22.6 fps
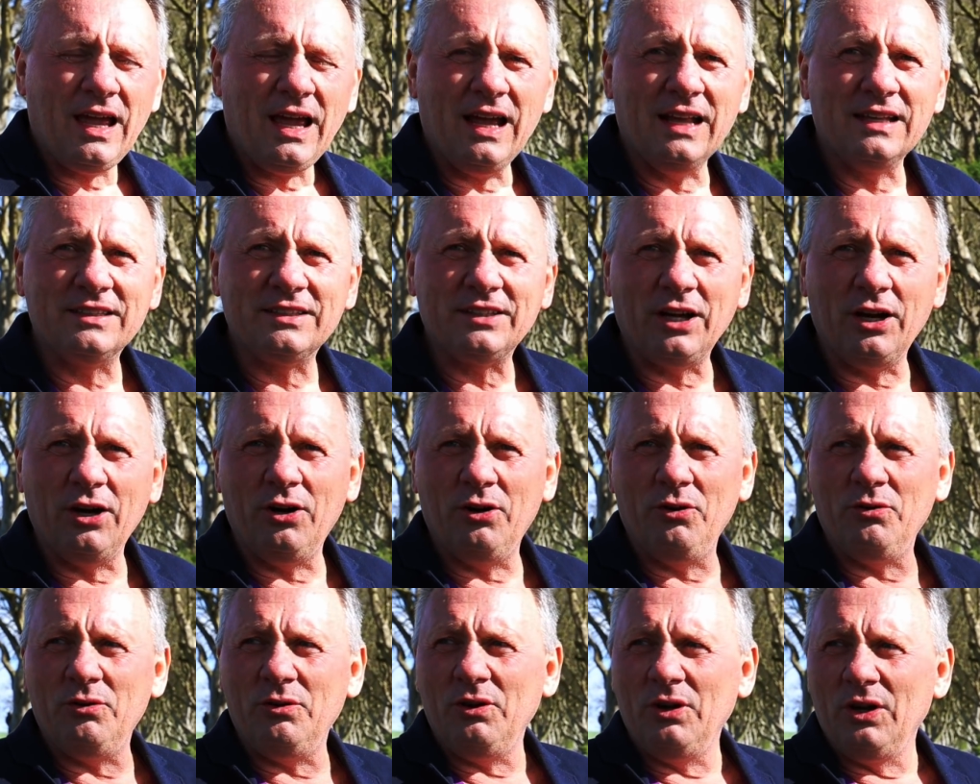And
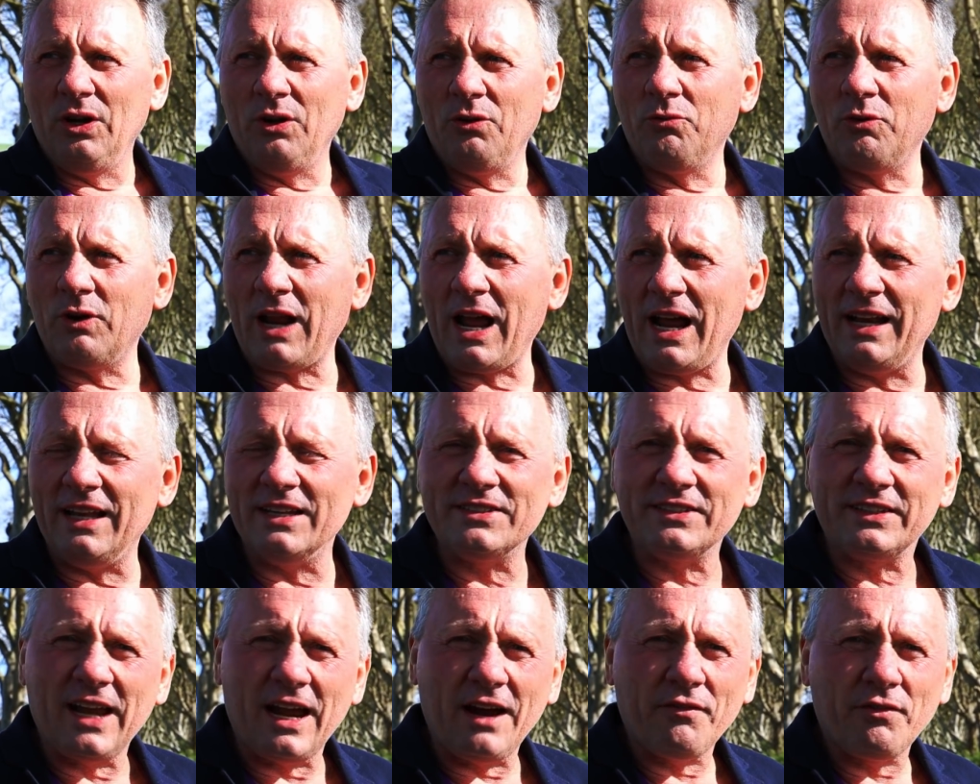so what I
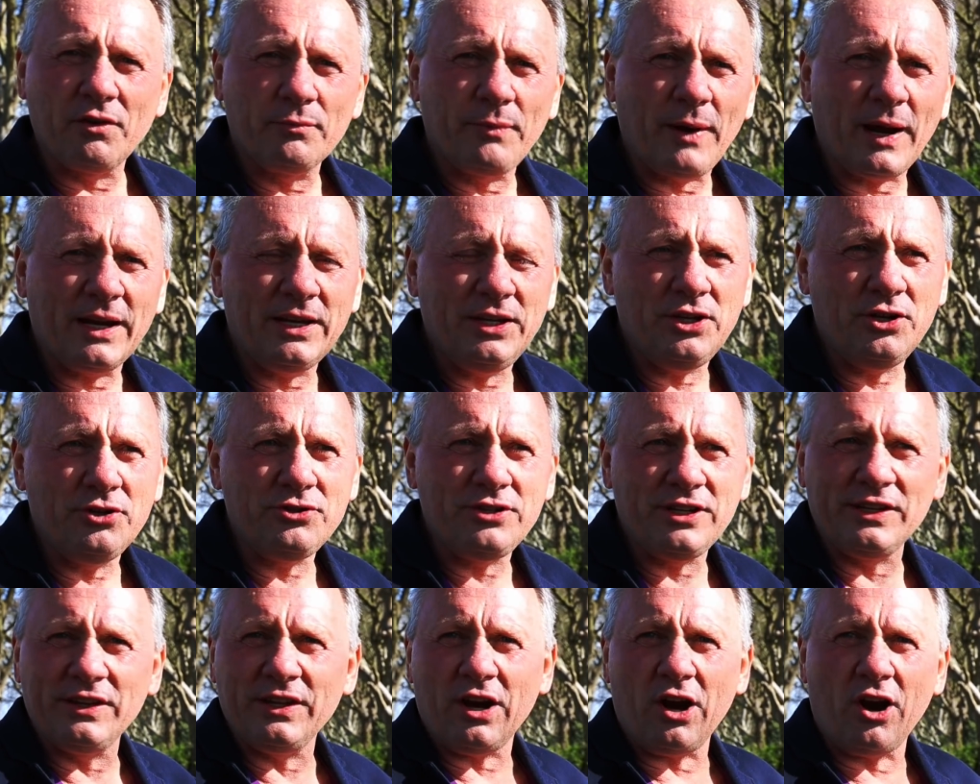discovered by
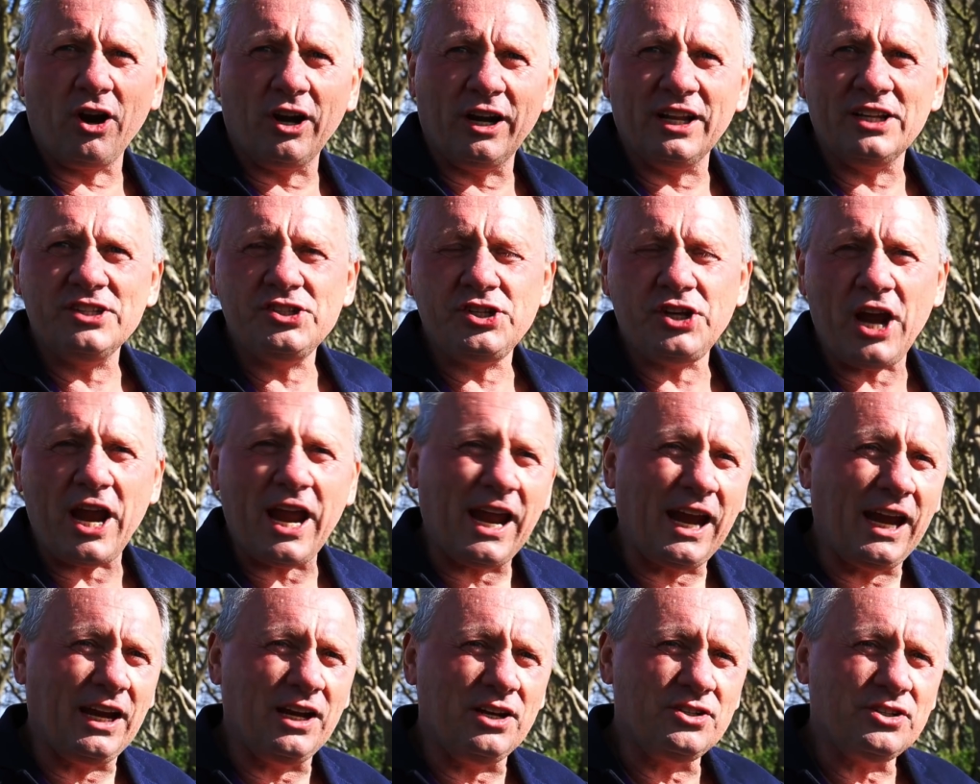using the art of
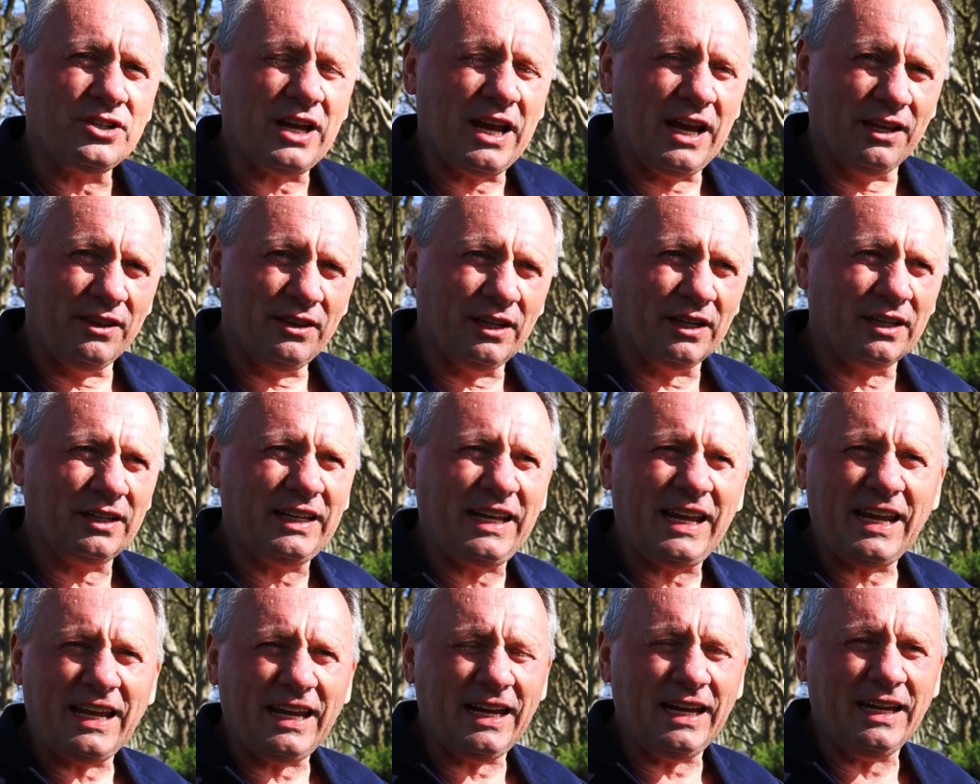change and the
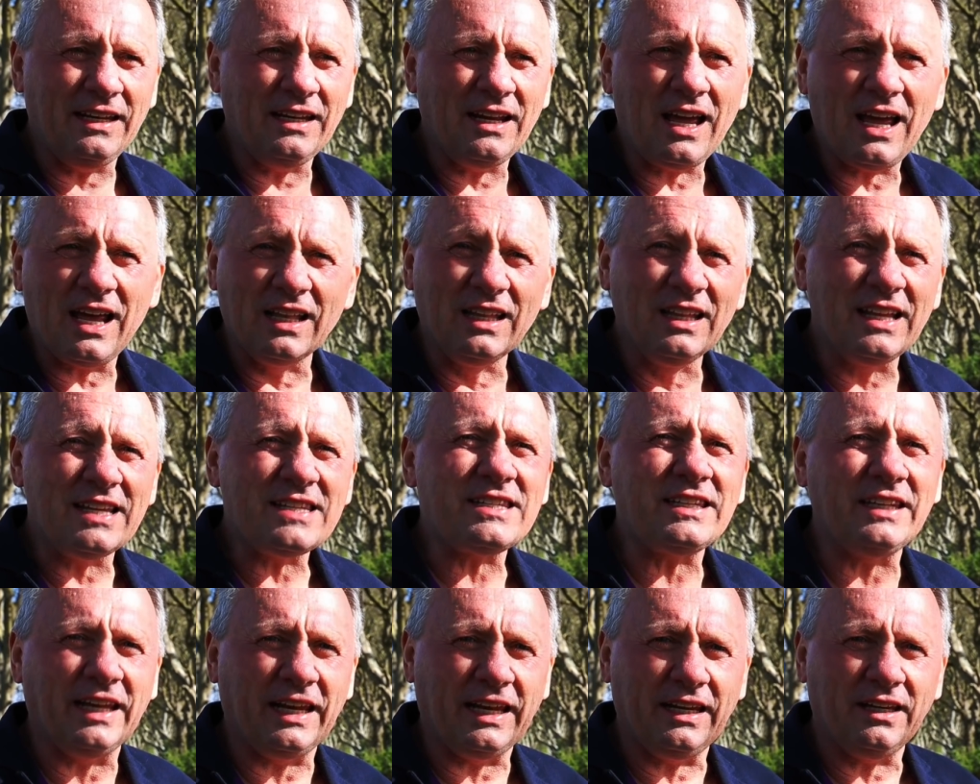keen
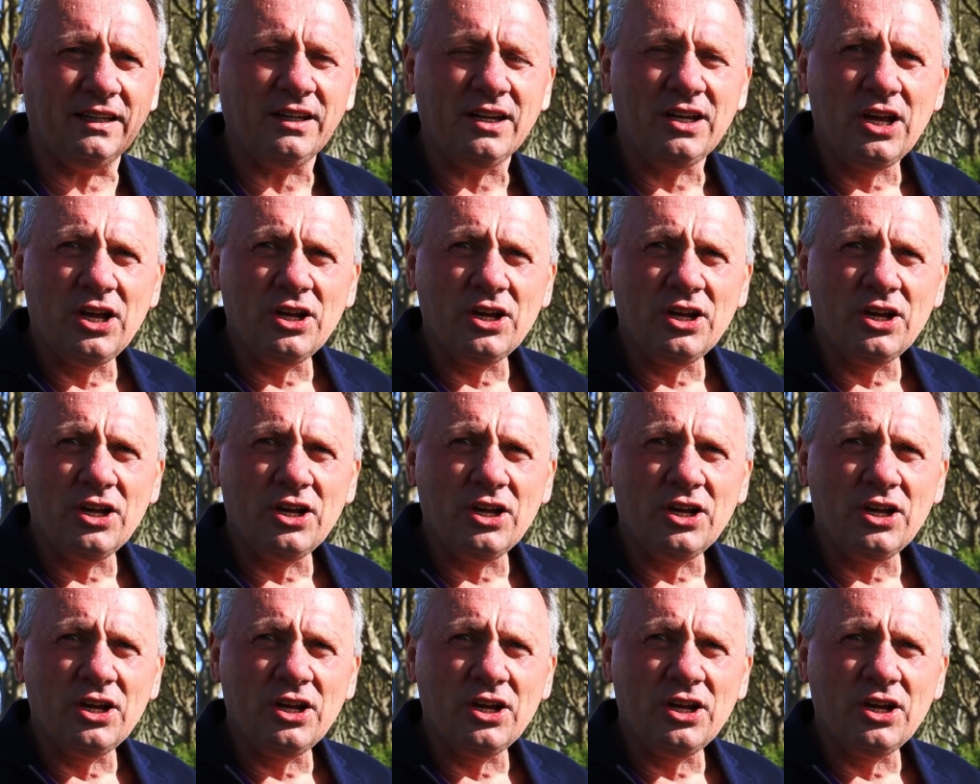listening